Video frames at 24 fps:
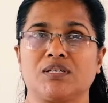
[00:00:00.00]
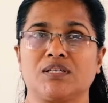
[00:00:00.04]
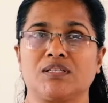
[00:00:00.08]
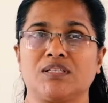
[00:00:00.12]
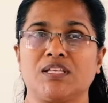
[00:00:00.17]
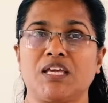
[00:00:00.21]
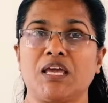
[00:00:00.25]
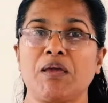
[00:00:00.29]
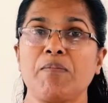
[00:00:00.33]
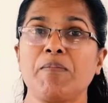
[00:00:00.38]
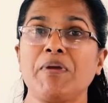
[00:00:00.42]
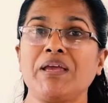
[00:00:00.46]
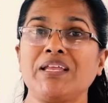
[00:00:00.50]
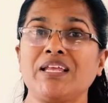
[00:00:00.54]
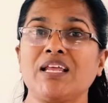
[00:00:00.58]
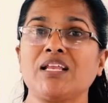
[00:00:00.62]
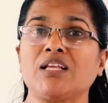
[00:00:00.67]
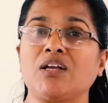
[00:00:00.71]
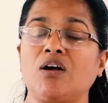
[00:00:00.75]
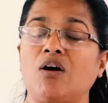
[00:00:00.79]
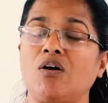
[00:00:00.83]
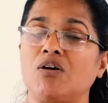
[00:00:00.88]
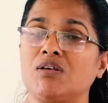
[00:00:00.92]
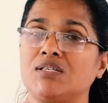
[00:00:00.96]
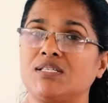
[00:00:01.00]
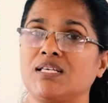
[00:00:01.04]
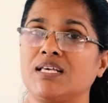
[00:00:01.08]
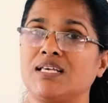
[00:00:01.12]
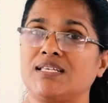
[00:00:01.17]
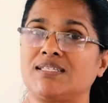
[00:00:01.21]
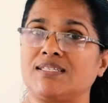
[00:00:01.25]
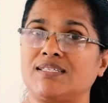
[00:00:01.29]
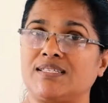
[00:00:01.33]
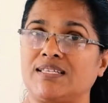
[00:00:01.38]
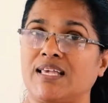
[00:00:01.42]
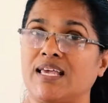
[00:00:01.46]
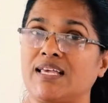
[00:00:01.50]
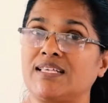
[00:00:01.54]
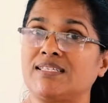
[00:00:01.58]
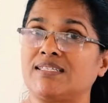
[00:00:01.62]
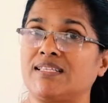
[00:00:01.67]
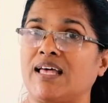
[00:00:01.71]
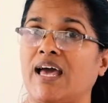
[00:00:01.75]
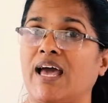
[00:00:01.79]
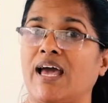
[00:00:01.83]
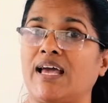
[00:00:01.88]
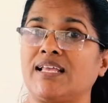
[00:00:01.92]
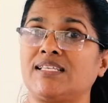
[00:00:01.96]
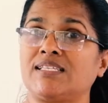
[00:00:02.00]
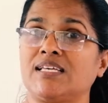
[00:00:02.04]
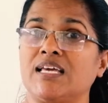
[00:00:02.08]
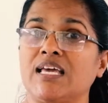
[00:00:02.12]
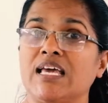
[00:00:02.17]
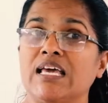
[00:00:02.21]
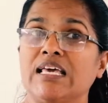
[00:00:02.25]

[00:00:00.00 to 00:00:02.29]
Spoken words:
The immediate cause says that